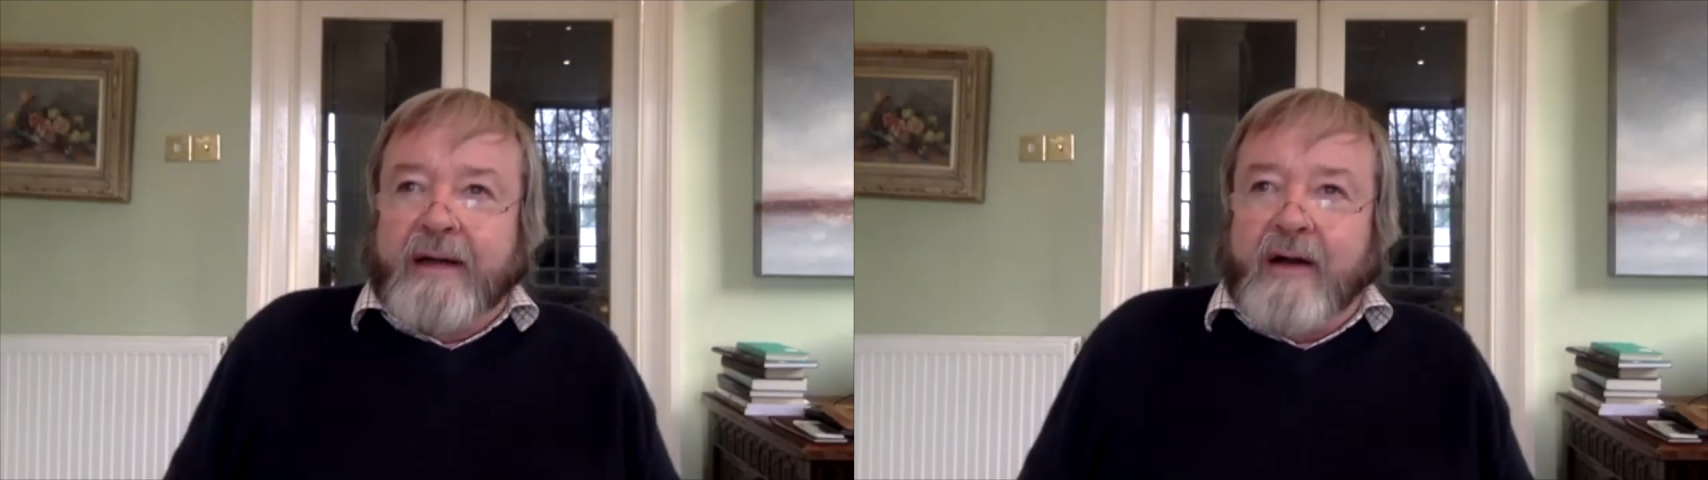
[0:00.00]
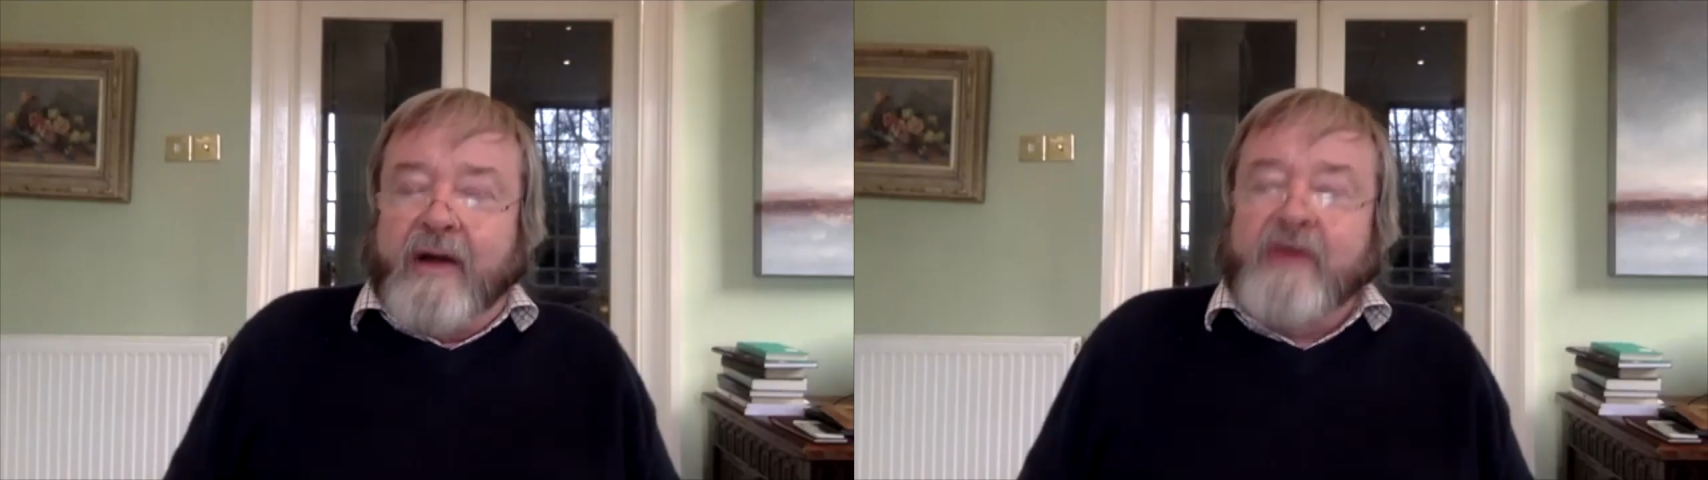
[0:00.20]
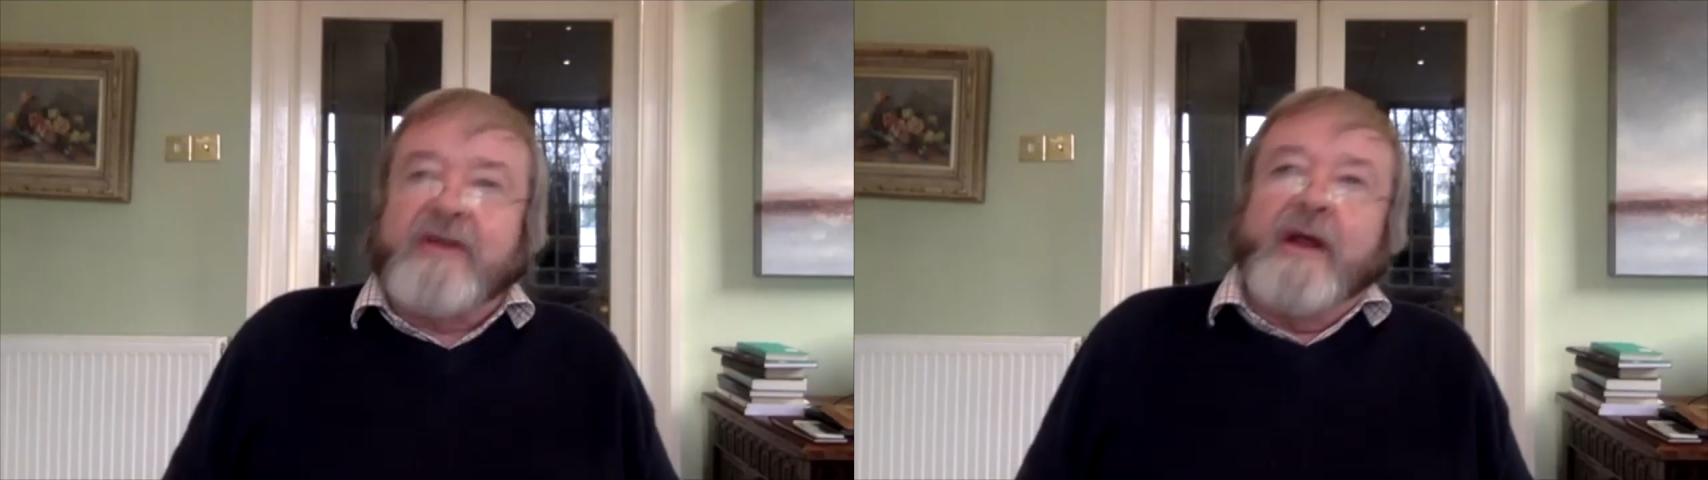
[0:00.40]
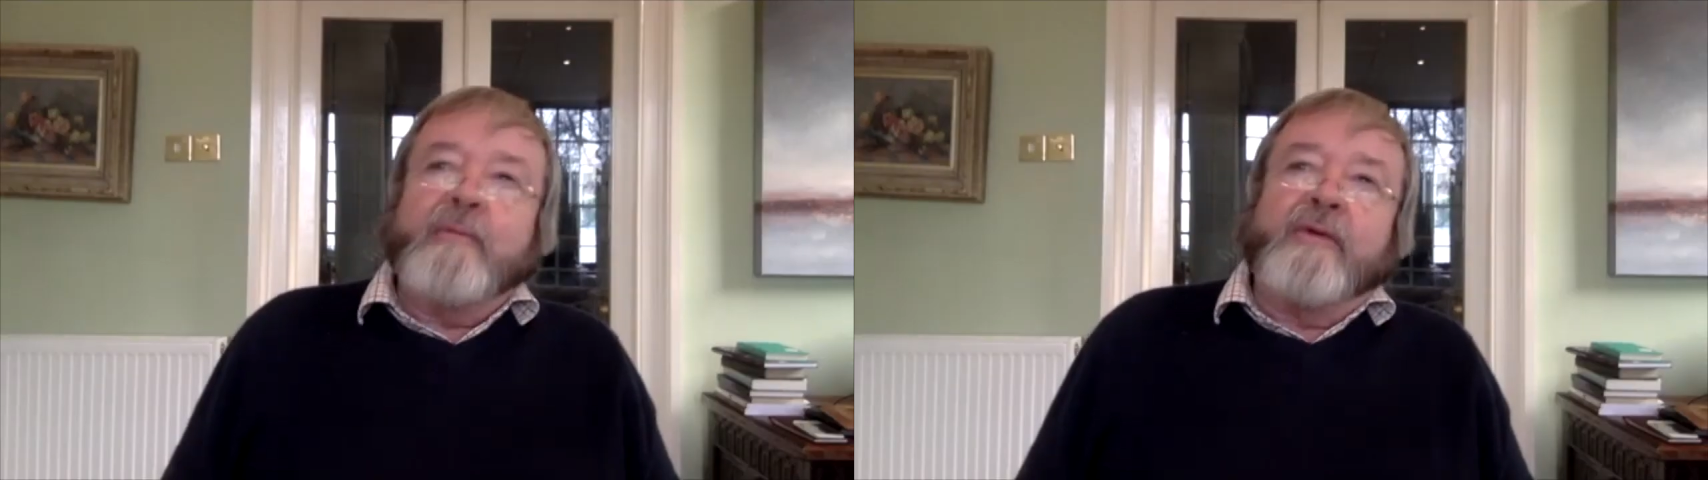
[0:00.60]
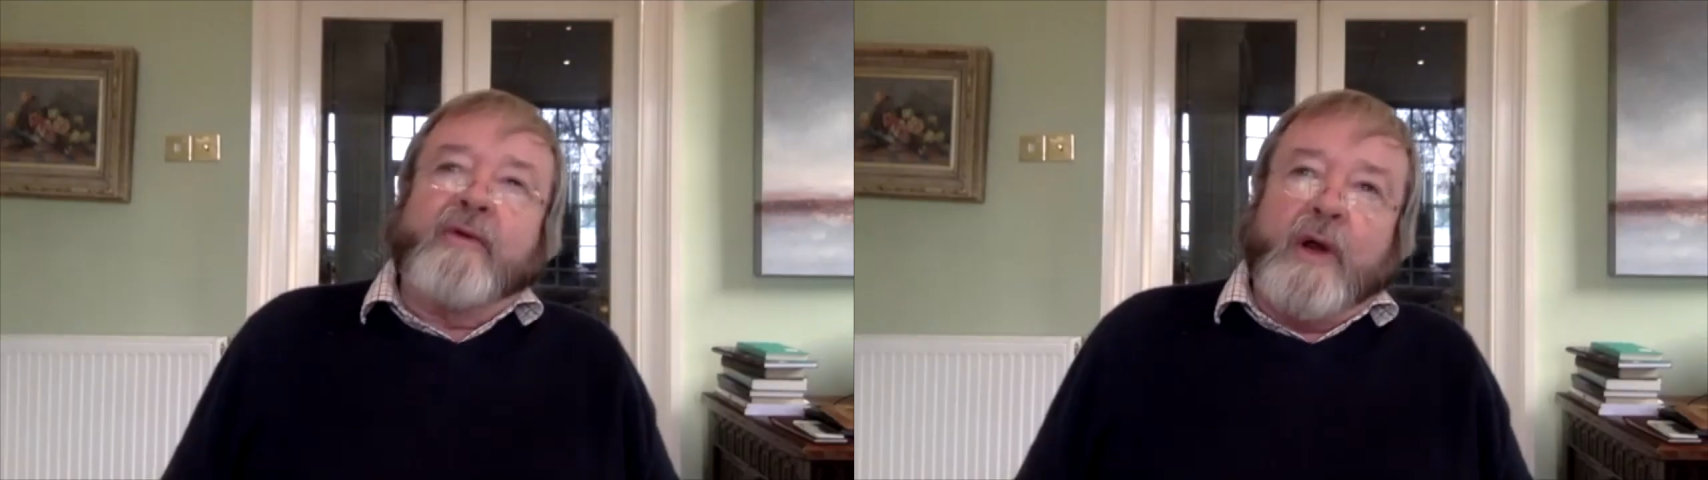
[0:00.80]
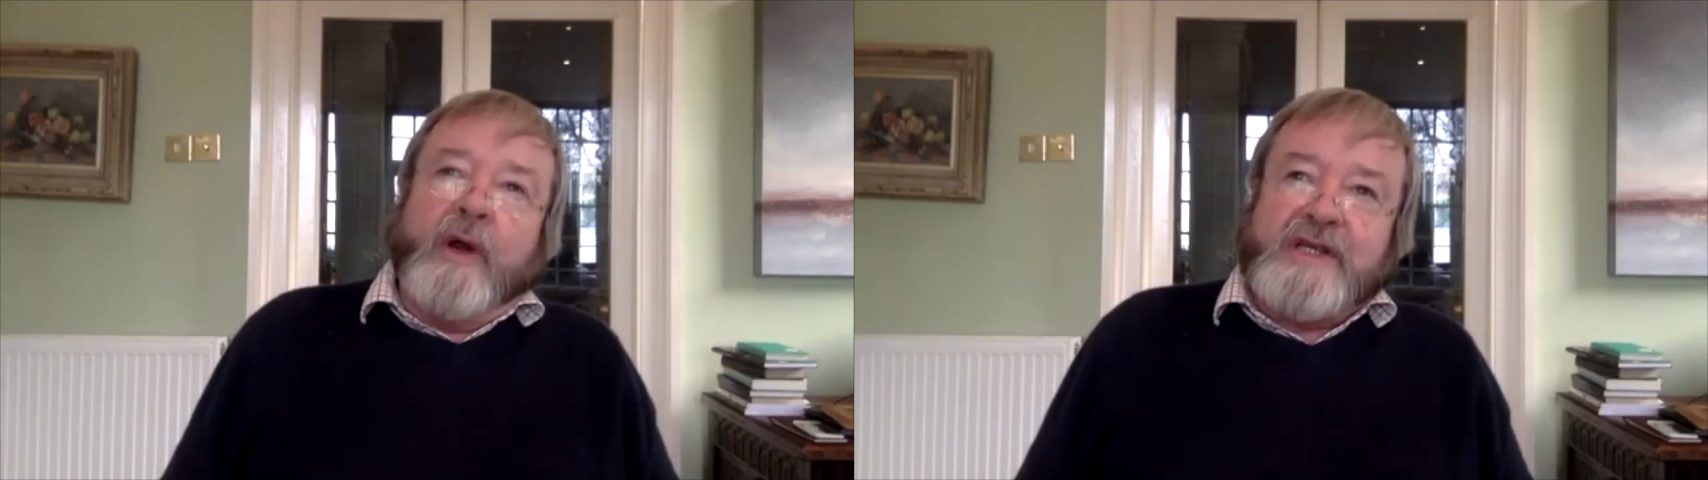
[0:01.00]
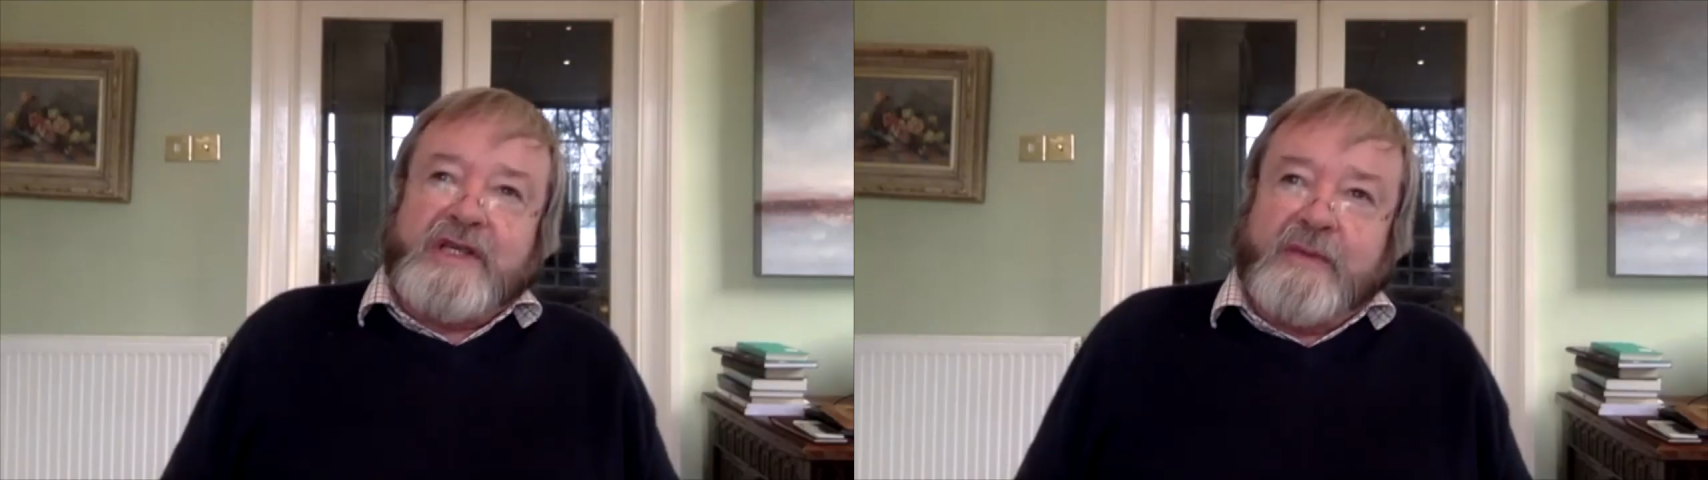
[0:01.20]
asked a number of questions to